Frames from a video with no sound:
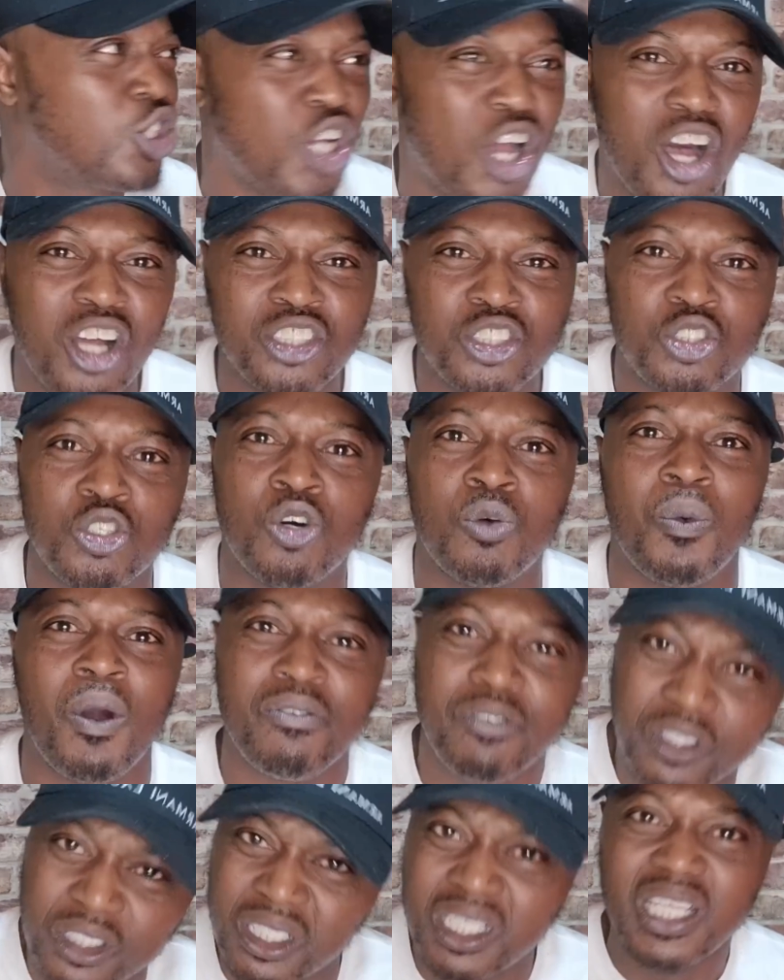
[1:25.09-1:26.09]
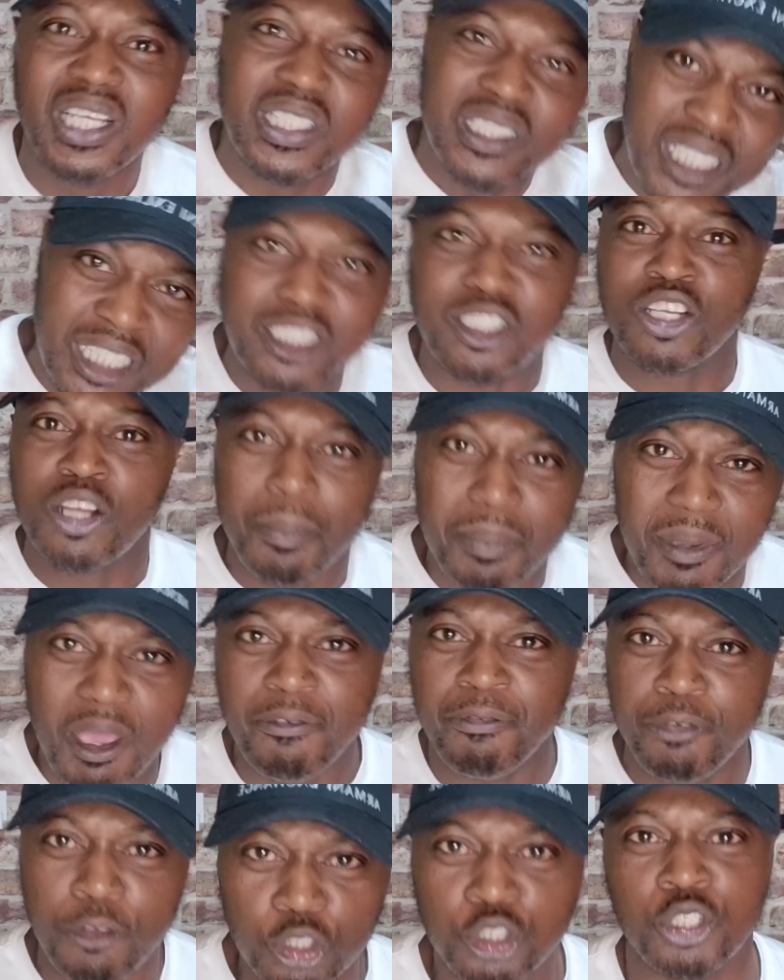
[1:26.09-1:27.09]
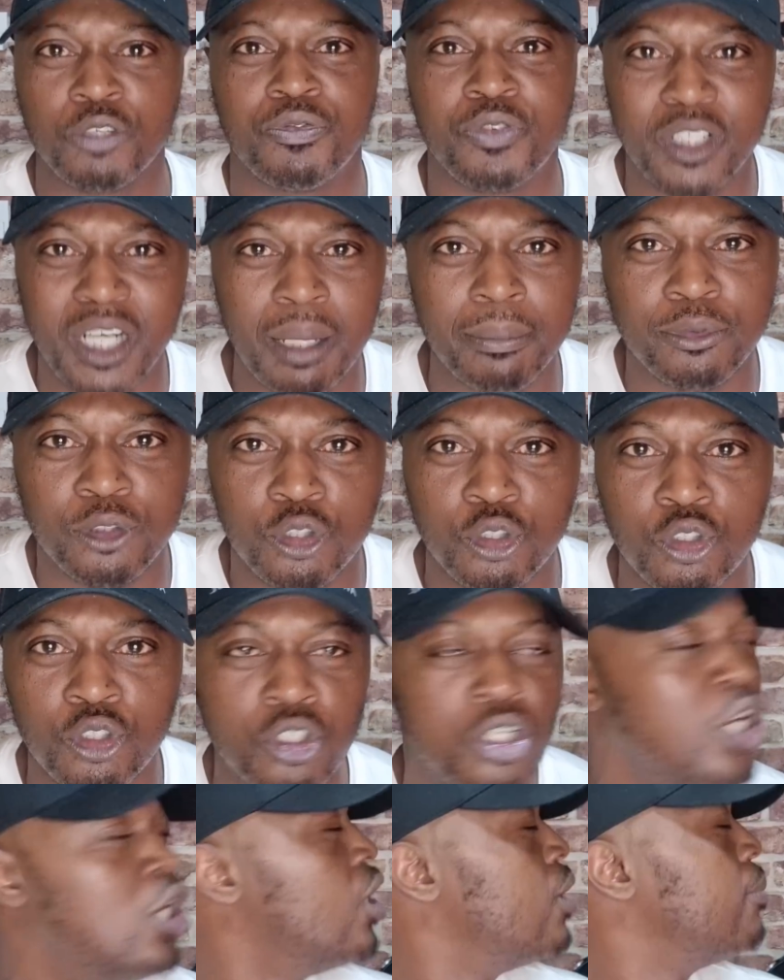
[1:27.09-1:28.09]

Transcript: chance or whether there's going to be a future for them too.